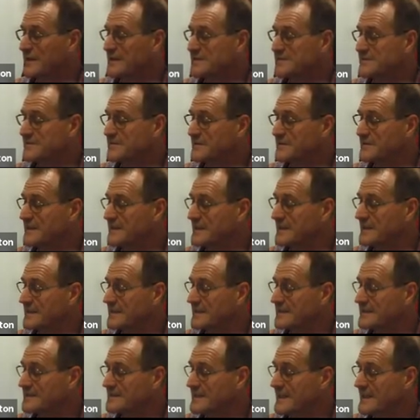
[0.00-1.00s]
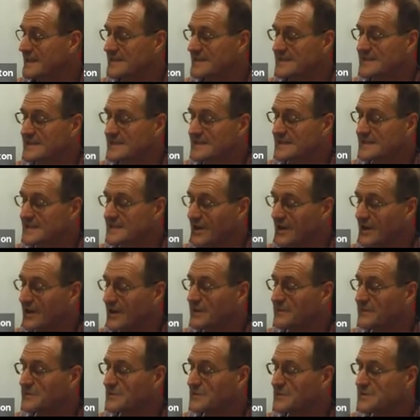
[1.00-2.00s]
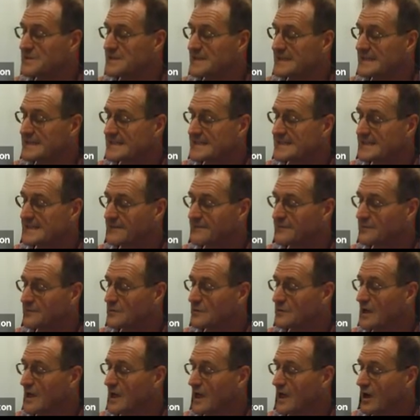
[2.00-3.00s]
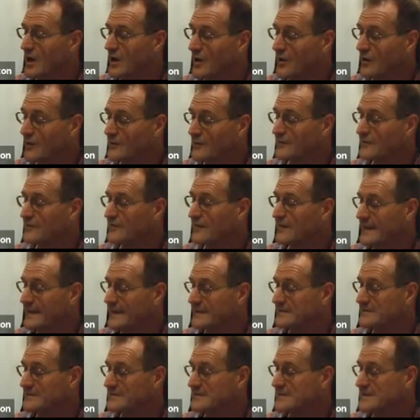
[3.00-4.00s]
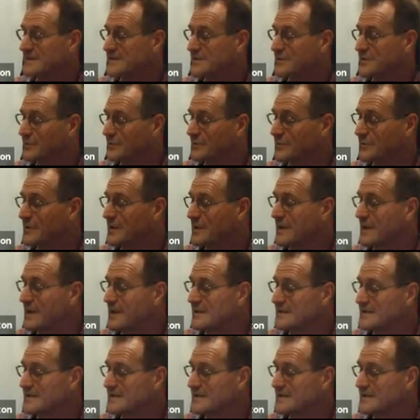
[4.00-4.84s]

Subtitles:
razor, and then he takes his time using several hot flannels to